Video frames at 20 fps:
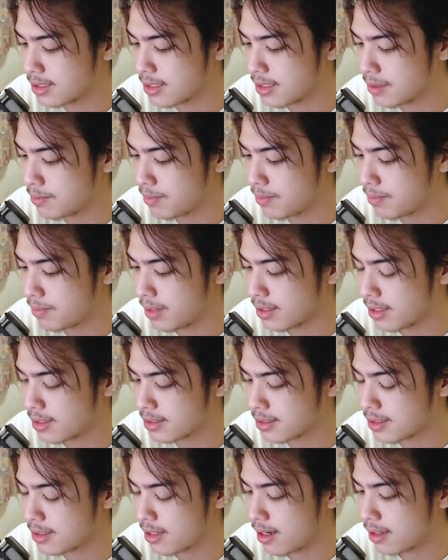but it does
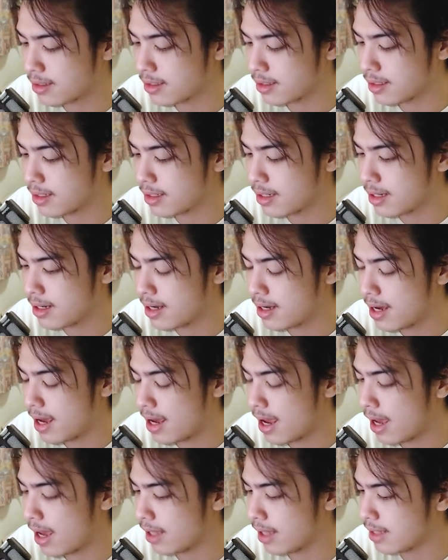not
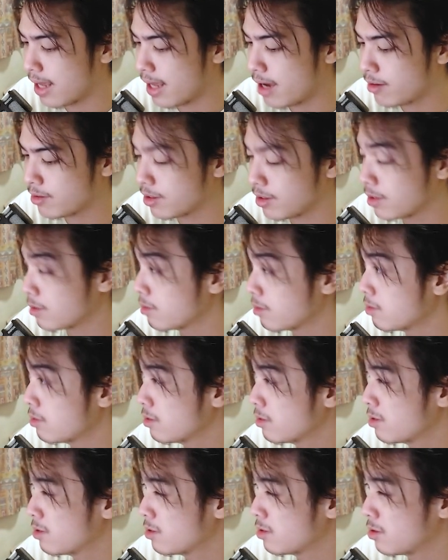allow you
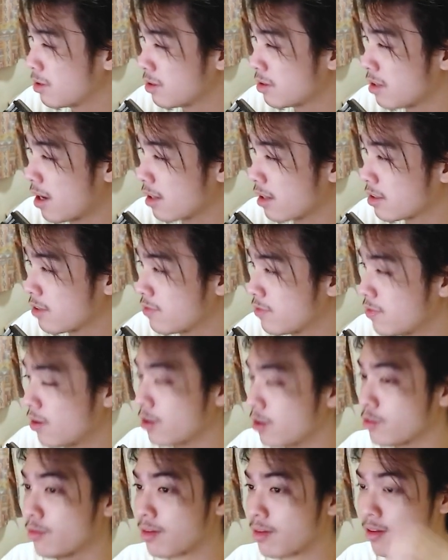to unlock the
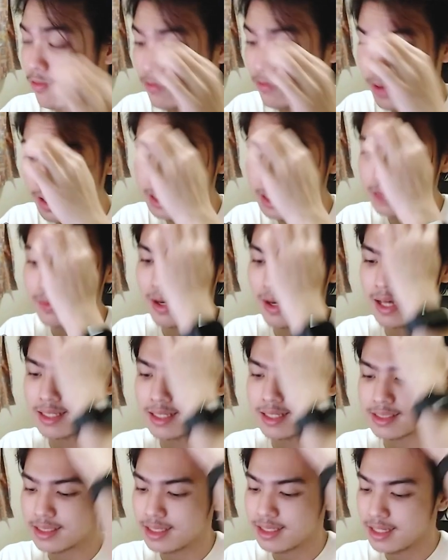phone with a face mask.
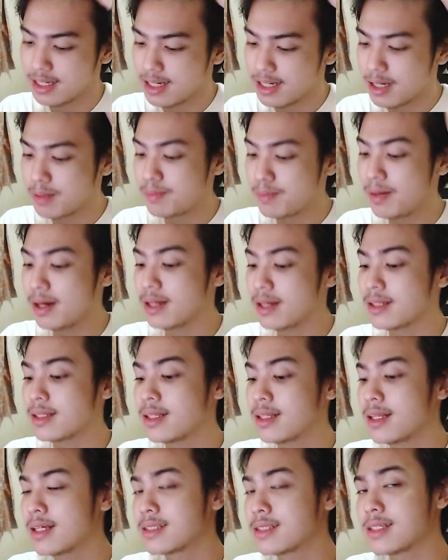But
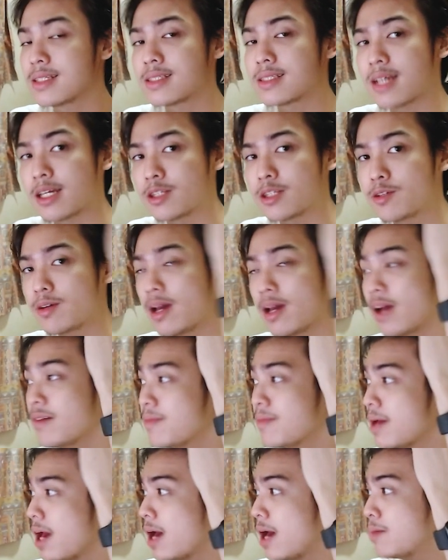since I do have my
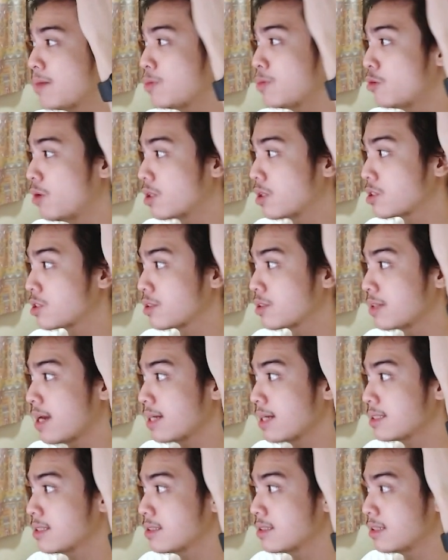Apple Watch
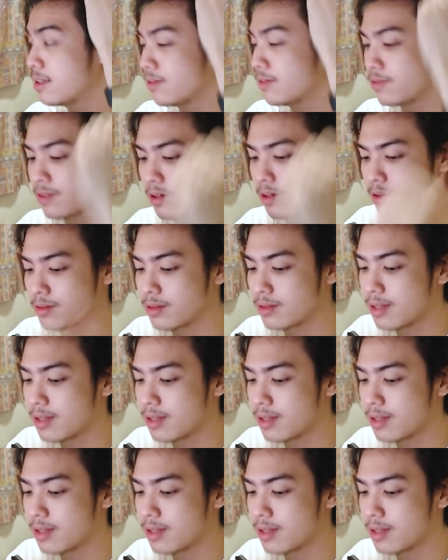connected to the phone,